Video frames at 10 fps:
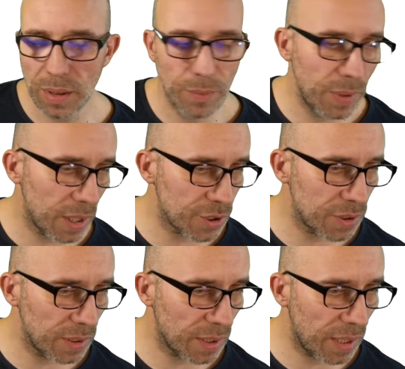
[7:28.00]
we
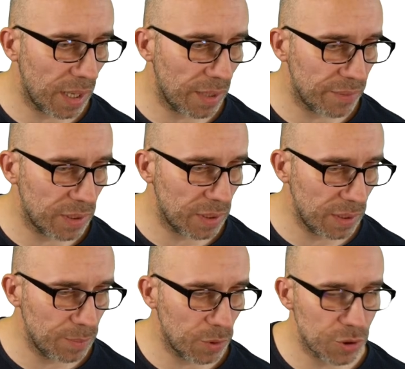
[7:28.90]
actually have a
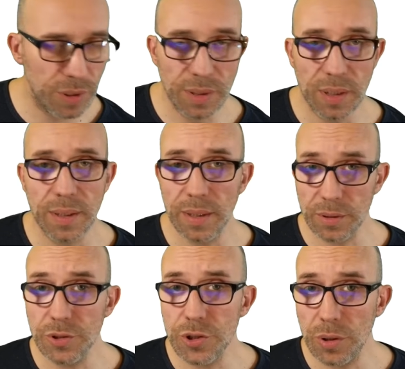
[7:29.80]
Inmotion L9
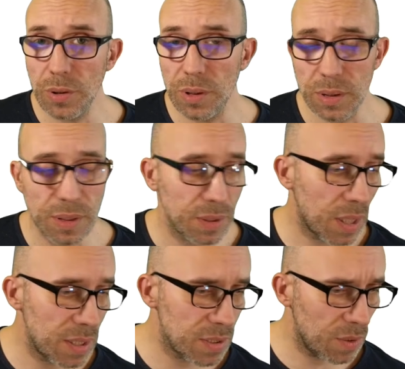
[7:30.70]
controller that
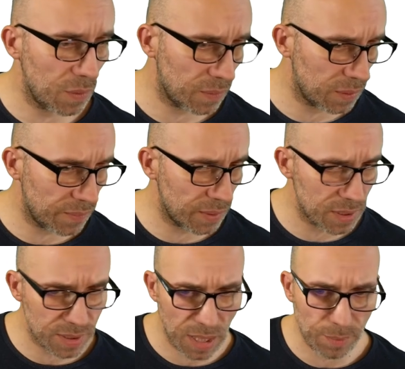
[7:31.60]
I saw for the
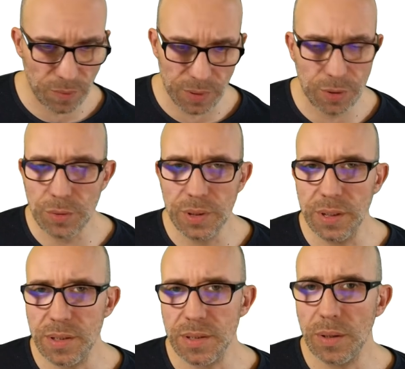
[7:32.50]
first time over 2
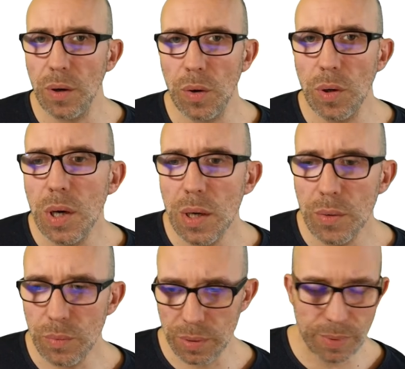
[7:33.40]
years ago
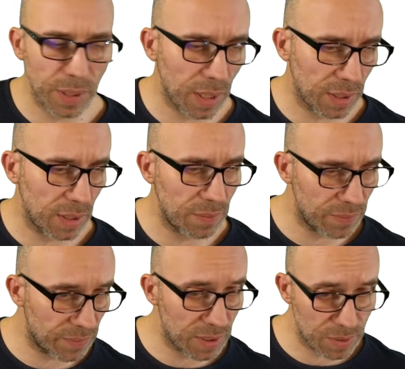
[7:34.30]
when we got our
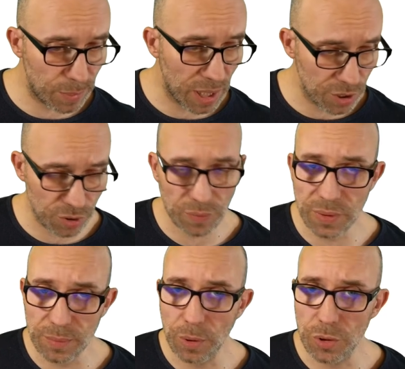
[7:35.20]
first batch of
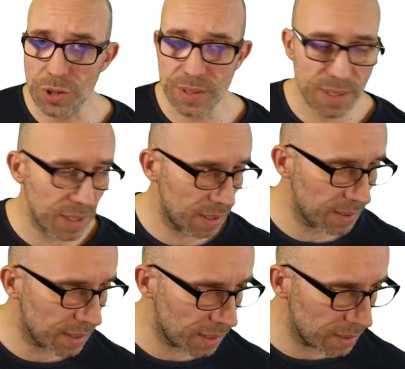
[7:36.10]
Inmotion's
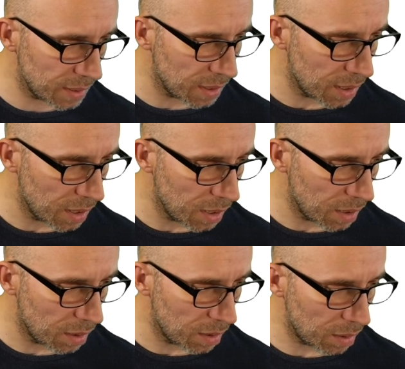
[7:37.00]
L9,
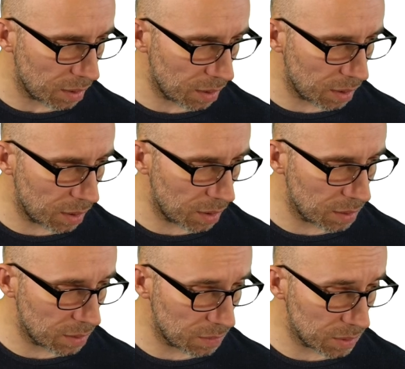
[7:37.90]

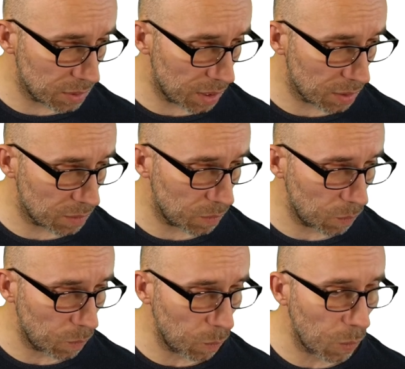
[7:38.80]
and I was like,
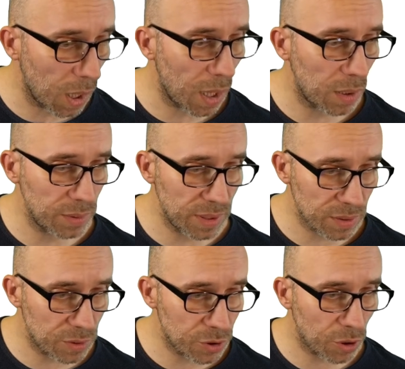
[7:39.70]
wow, this
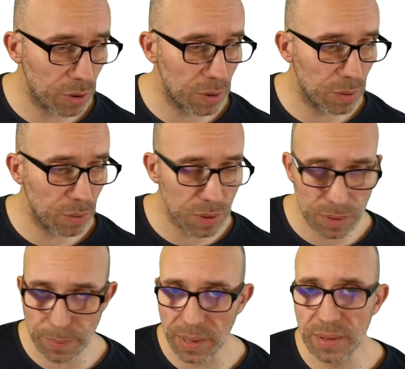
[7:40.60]
controller looks
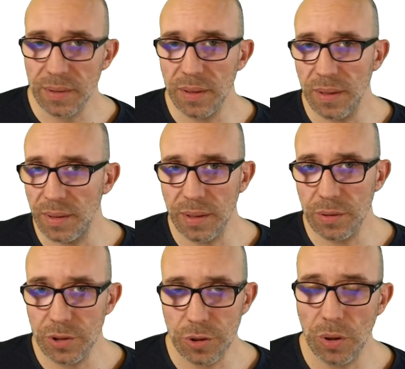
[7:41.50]
better than any
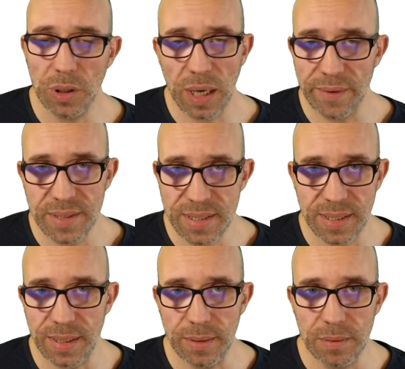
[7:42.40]
controller I've seen